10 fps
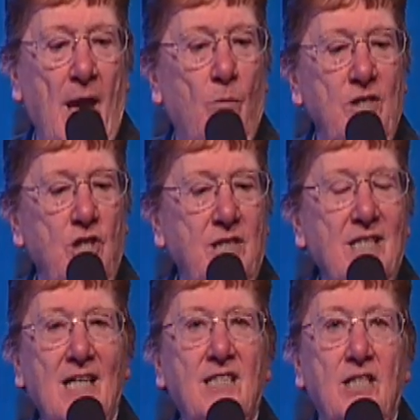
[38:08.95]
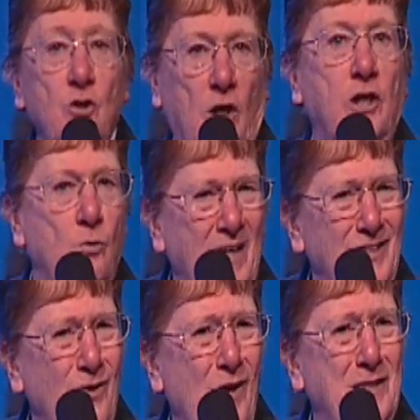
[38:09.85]
And when she did, I said, Look, you
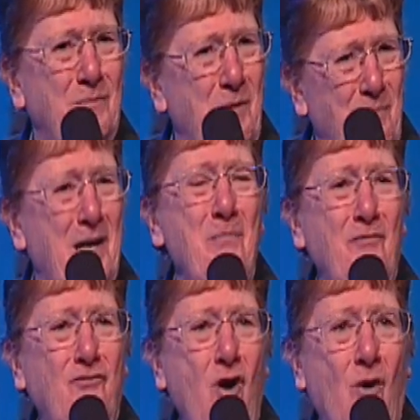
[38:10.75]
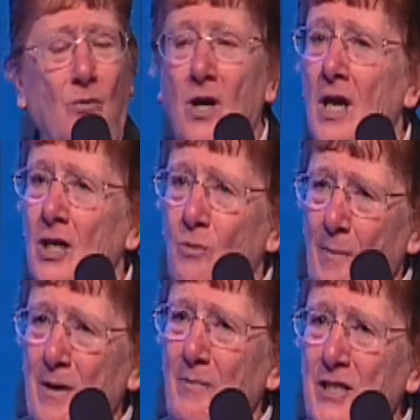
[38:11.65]
want to talk to me? Pick up a phone. You
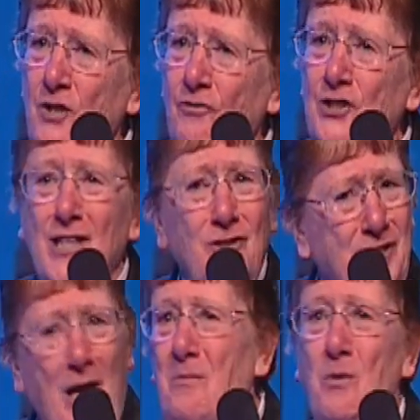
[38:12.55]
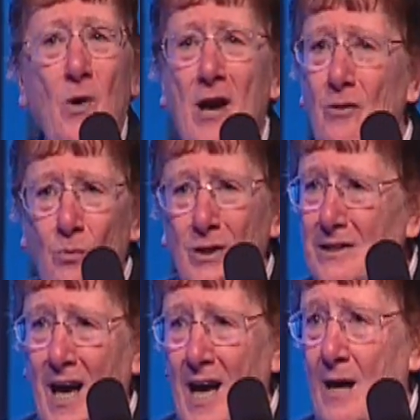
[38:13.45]
want me to meet you for dinner? Tell me where and
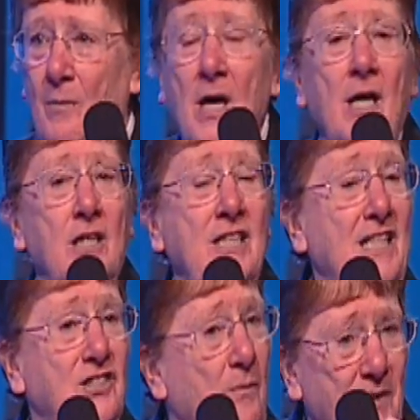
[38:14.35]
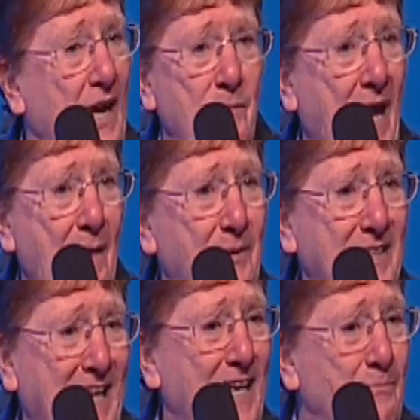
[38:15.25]
what time. You need something? I'd be happy
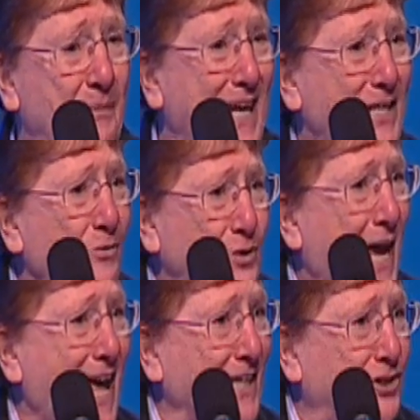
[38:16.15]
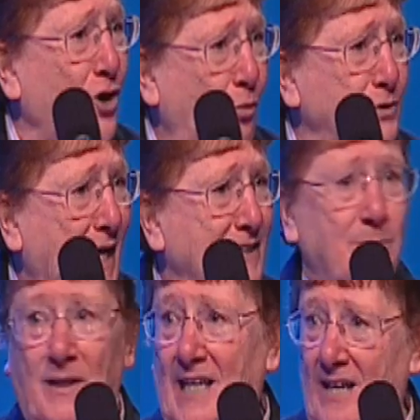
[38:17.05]
to get it. But I don't text. Don't
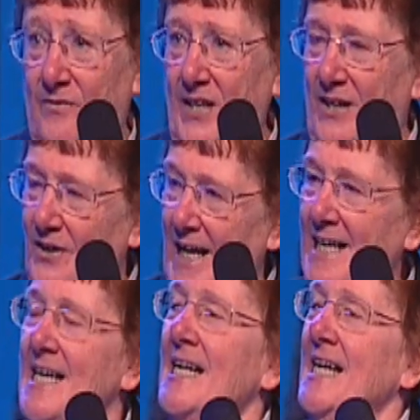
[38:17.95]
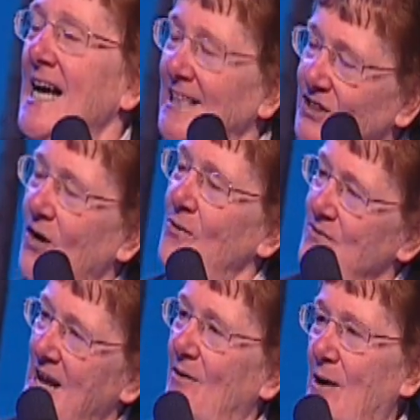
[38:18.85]
text me, kind of thing, okay? And
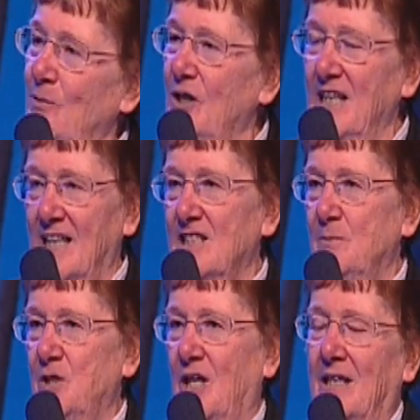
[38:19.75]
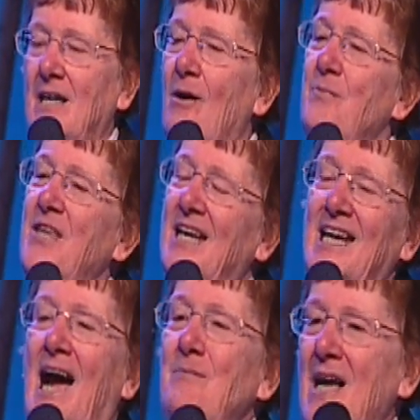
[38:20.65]
so now I'm looking at this machine. Now I'm
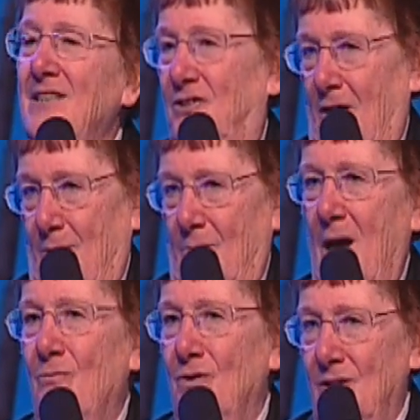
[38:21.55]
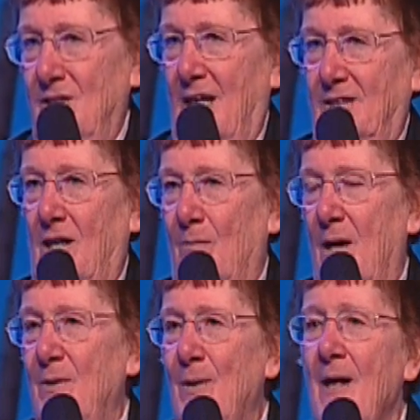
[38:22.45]
thinking, I'm not dumb. I'm really not dumb.
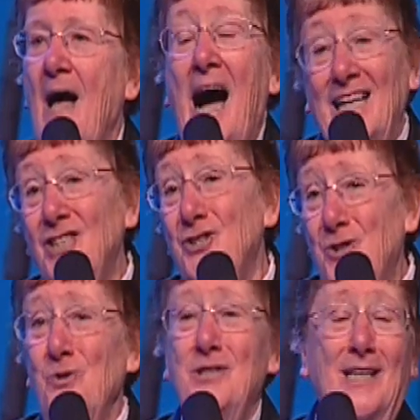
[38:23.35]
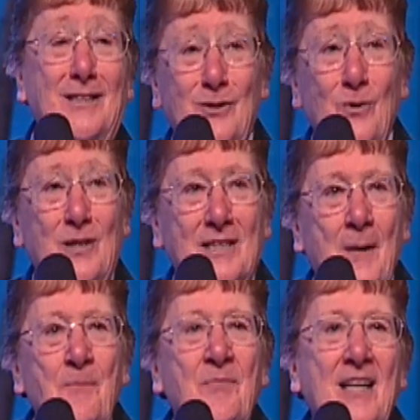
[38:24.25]
I mean, but I just choose not to do this.
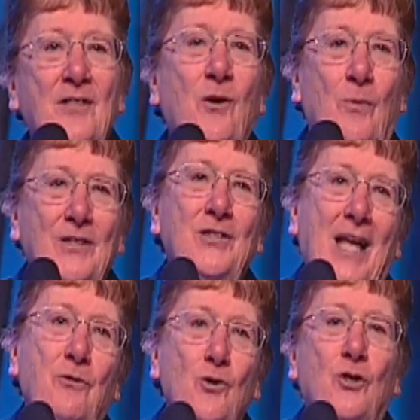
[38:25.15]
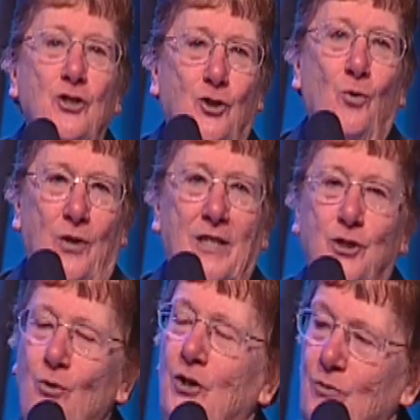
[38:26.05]
And I thought, Well, now you could do
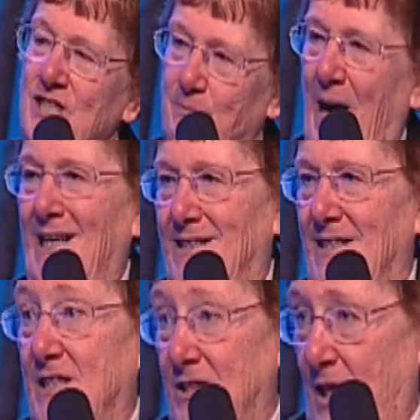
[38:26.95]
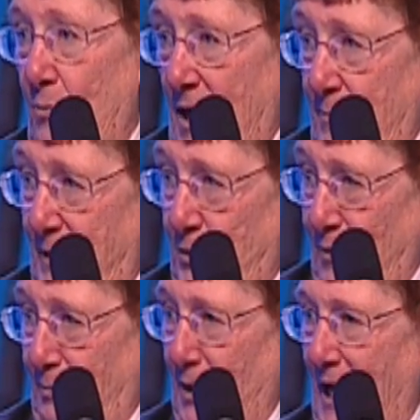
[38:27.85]
this. You could respond to this because they wanted me
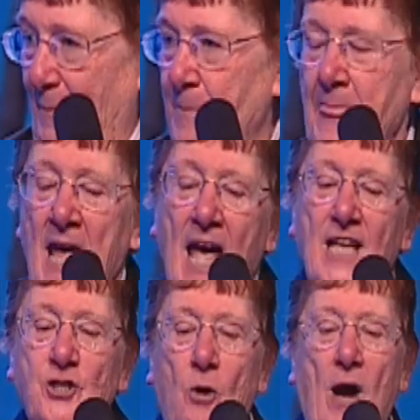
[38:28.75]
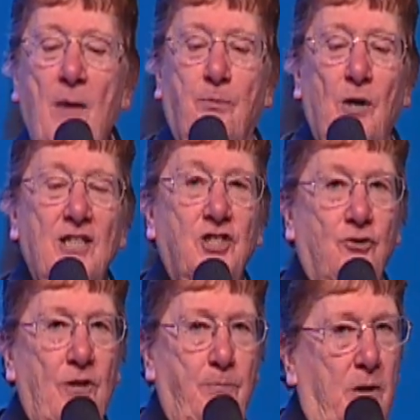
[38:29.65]
to reply. And so I
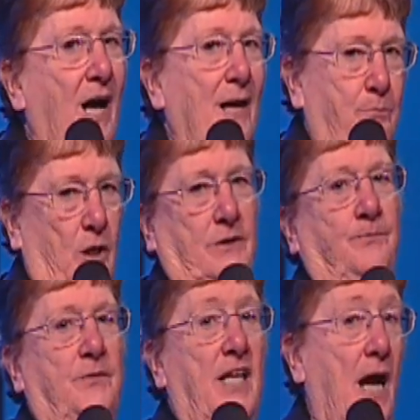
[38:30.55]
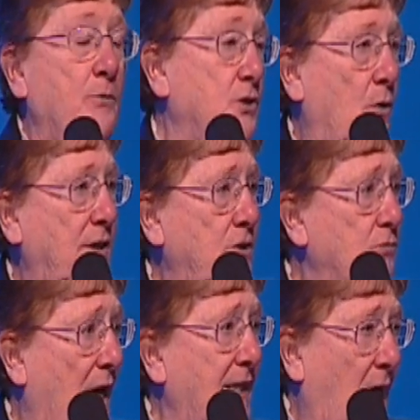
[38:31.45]
pressed the reply button and I was going
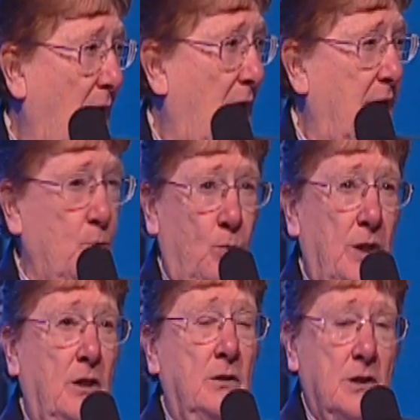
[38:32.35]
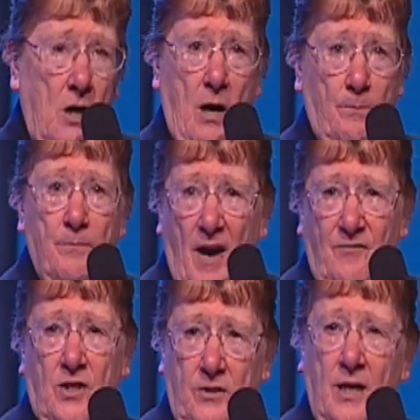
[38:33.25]
to write, I will come.
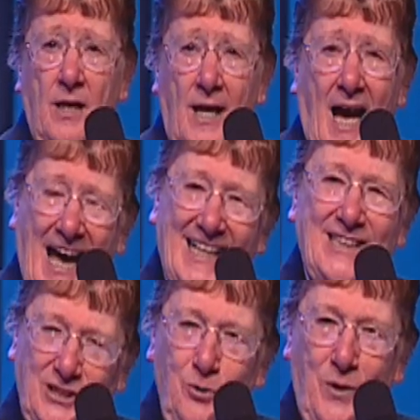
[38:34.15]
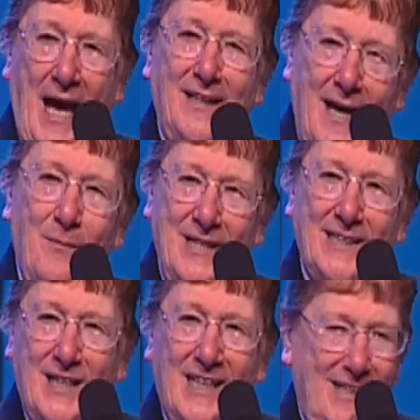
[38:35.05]
I figured I can do that. I mean,
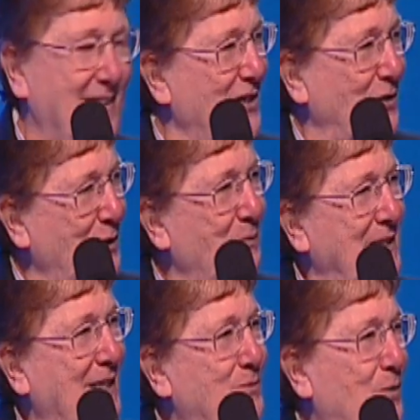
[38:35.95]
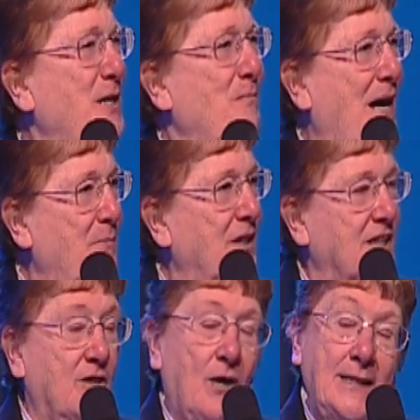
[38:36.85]
that's you know something that's within my
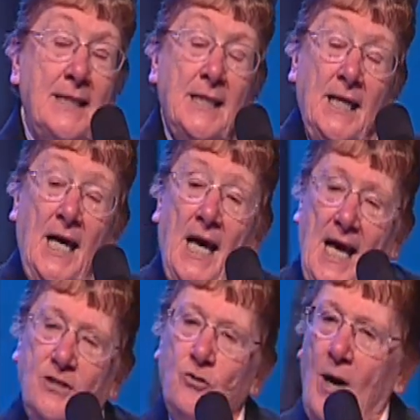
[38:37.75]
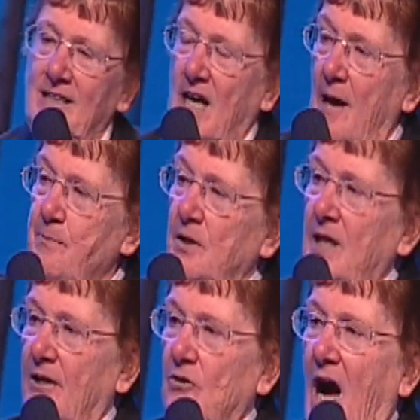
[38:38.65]
ability right and so I typed the
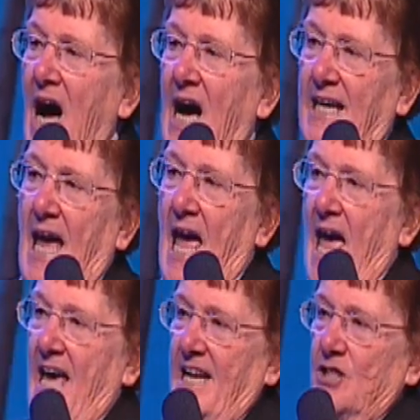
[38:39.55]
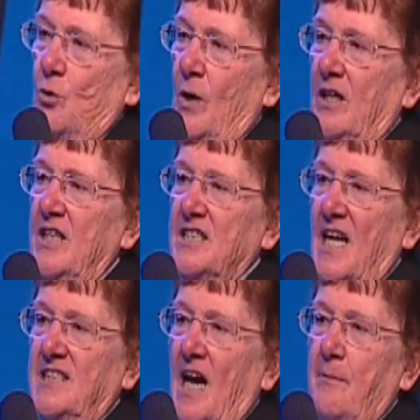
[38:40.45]
letter I, and as quickly
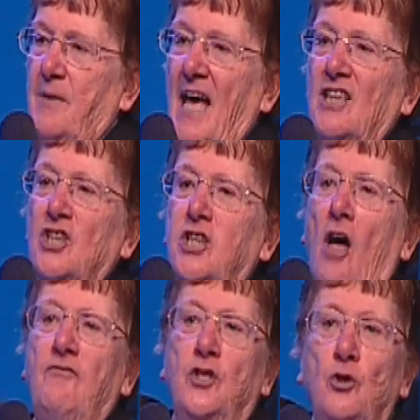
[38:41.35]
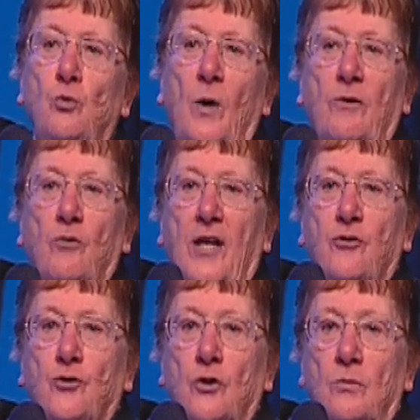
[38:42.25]
as I typed that, love you went
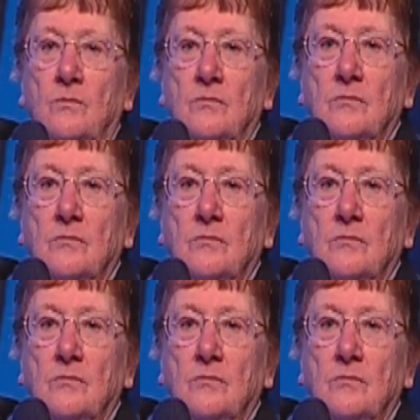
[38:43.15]
right through.